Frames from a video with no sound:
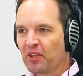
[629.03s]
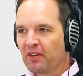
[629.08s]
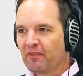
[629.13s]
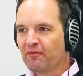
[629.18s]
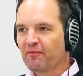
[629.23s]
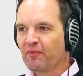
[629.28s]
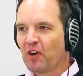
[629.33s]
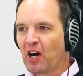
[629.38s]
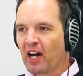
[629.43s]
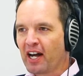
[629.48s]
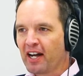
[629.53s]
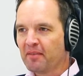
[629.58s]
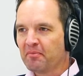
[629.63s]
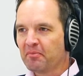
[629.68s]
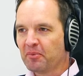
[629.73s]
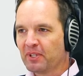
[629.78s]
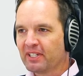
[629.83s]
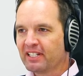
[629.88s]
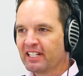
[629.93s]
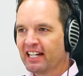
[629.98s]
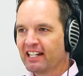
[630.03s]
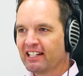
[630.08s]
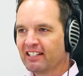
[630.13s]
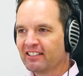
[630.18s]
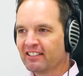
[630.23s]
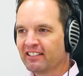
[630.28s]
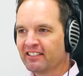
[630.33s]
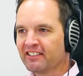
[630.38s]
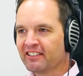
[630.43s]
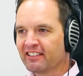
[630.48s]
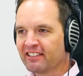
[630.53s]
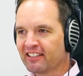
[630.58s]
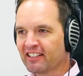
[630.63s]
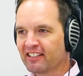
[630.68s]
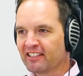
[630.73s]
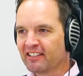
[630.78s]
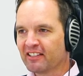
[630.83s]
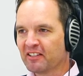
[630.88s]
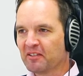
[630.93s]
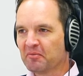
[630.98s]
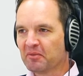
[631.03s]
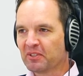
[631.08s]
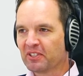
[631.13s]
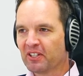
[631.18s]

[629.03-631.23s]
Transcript: the fire protection system.